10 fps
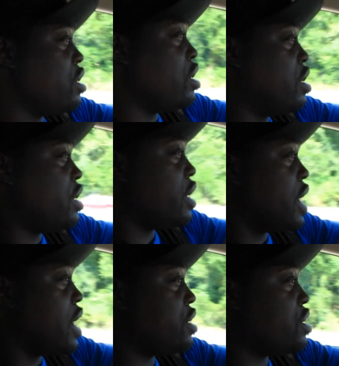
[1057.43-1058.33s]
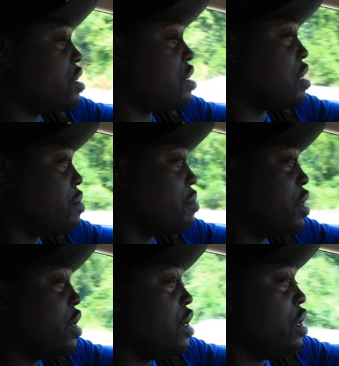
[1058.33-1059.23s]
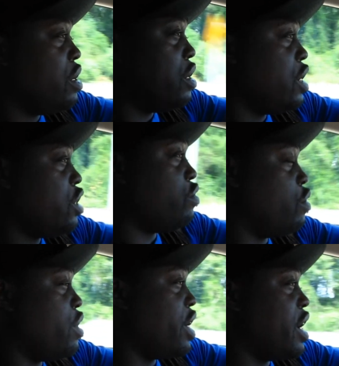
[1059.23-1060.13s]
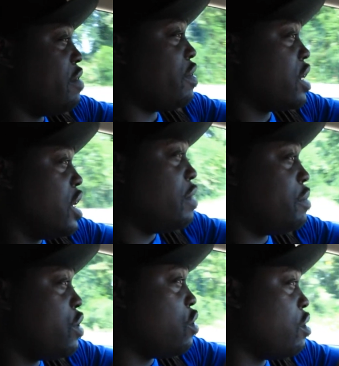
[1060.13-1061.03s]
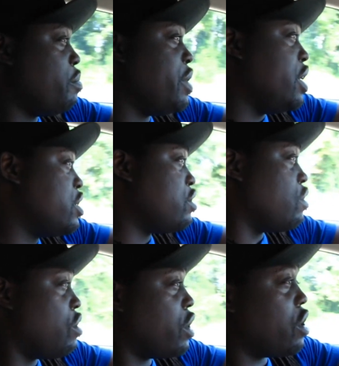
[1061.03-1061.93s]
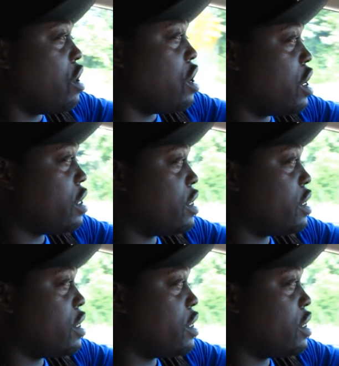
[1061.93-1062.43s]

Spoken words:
good and not just some threw together, clipped on, pieced on car.